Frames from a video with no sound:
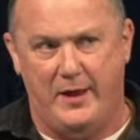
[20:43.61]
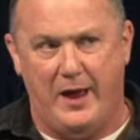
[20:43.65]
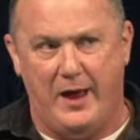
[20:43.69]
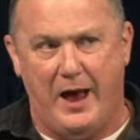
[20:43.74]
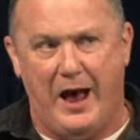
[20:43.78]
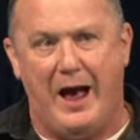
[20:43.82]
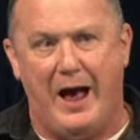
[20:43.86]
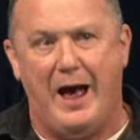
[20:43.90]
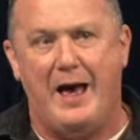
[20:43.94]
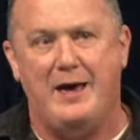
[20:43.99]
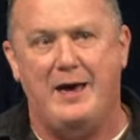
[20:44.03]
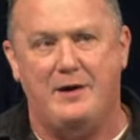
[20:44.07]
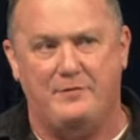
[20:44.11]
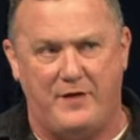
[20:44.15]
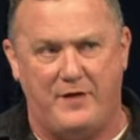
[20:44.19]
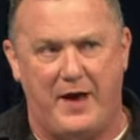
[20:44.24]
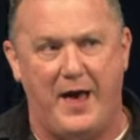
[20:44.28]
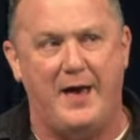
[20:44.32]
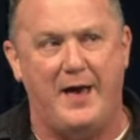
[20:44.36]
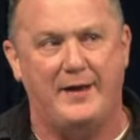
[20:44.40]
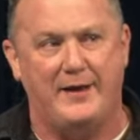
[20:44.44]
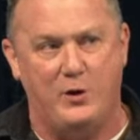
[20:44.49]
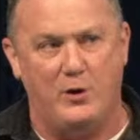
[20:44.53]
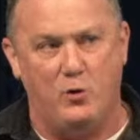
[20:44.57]
I have
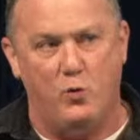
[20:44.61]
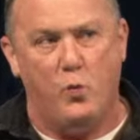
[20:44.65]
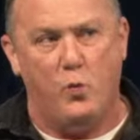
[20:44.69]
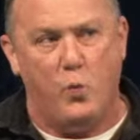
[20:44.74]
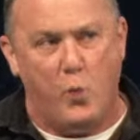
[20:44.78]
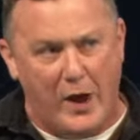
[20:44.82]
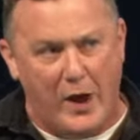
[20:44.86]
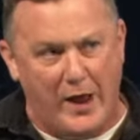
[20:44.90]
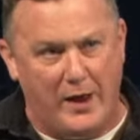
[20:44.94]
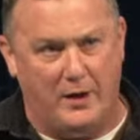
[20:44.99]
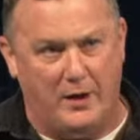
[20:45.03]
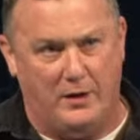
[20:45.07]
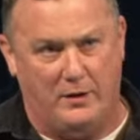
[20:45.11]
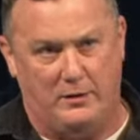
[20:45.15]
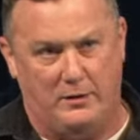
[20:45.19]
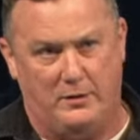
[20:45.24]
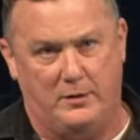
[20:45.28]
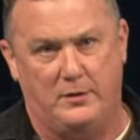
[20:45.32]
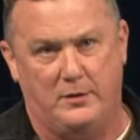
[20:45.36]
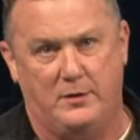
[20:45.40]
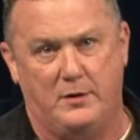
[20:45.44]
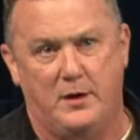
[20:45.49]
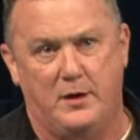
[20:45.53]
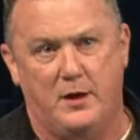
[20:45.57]
had a
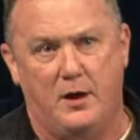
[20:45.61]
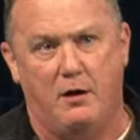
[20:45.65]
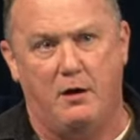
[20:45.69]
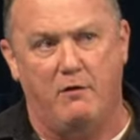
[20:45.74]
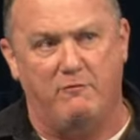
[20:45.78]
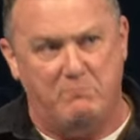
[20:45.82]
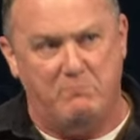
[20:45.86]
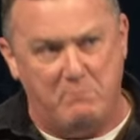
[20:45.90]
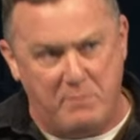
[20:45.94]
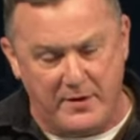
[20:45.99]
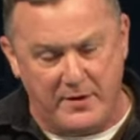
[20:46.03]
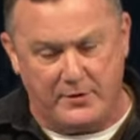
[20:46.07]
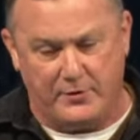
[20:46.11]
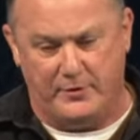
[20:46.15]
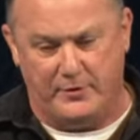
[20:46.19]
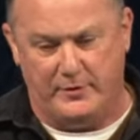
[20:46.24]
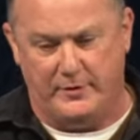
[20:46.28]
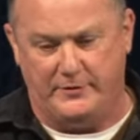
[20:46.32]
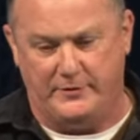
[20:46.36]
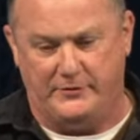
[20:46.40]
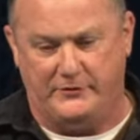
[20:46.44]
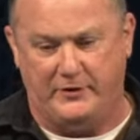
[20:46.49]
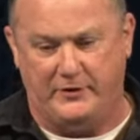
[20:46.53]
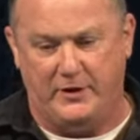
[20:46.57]
well of
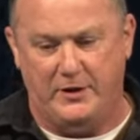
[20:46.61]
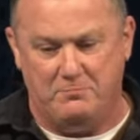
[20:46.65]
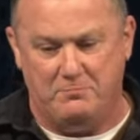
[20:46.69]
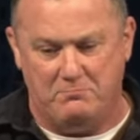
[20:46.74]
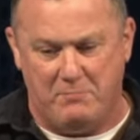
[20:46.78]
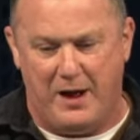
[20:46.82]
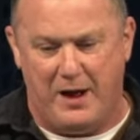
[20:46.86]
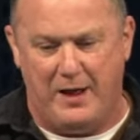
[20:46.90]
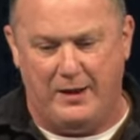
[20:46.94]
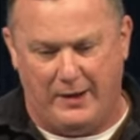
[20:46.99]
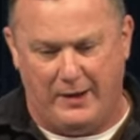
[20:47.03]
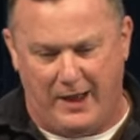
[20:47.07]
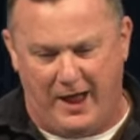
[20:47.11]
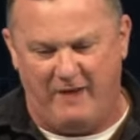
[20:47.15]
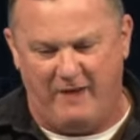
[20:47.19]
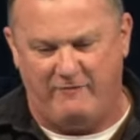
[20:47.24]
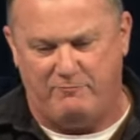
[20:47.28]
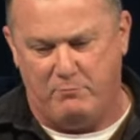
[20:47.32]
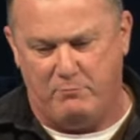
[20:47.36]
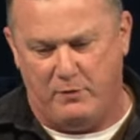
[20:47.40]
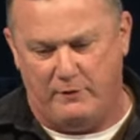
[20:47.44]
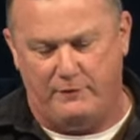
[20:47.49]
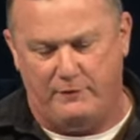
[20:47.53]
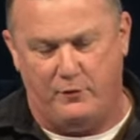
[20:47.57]
bitterness in my life
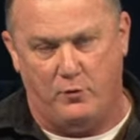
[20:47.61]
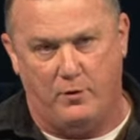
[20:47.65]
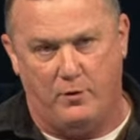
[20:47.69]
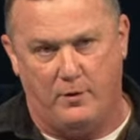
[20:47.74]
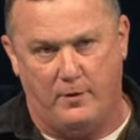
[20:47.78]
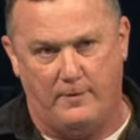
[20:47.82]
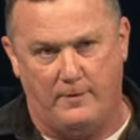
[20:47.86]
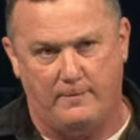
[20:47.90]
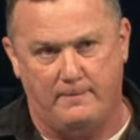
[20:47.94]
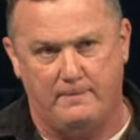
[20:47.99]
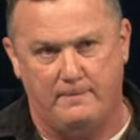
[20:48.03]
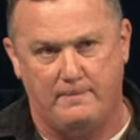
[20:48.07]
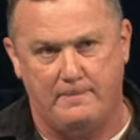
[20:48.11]
before.